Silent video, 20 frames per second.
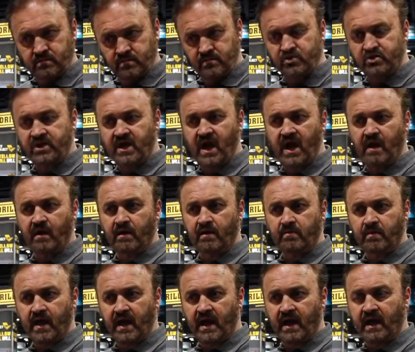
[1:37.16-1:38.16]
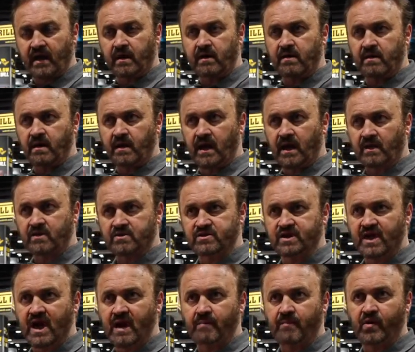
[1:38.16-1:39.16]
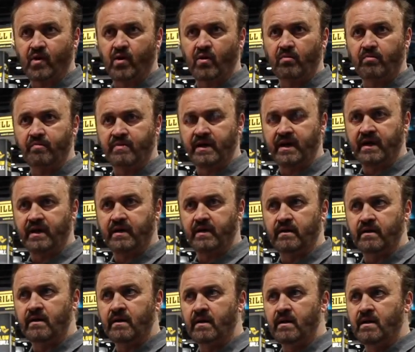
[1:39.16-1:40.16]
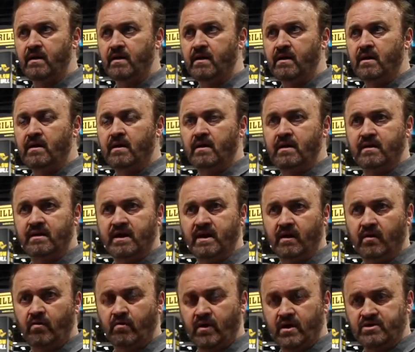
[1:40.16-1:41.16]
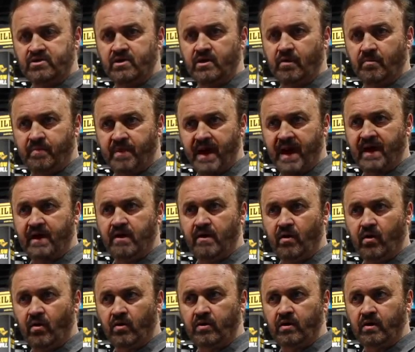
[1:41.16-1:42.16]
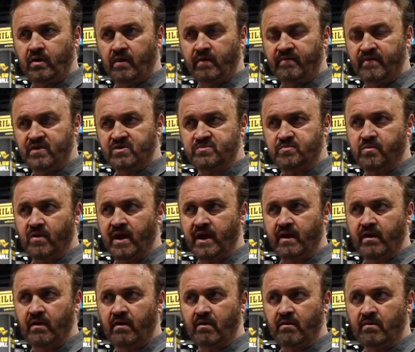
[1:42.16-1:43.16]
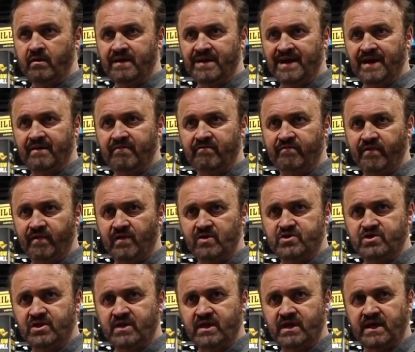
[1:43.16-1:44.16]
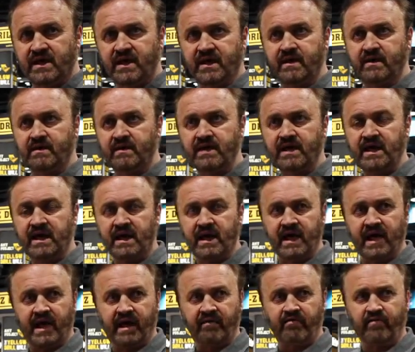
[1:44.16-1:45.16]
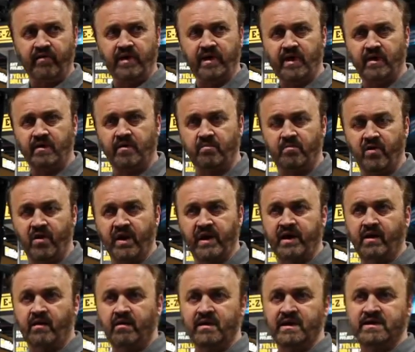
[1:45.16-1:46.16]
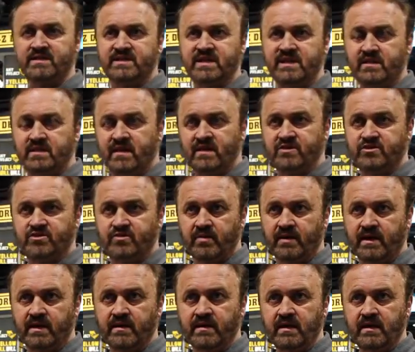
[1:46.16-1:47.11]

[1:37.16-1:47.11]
Chicago Pneumatic, Atlas Copco being the original patent holder of this breaker, that virtually every other breaker in this industry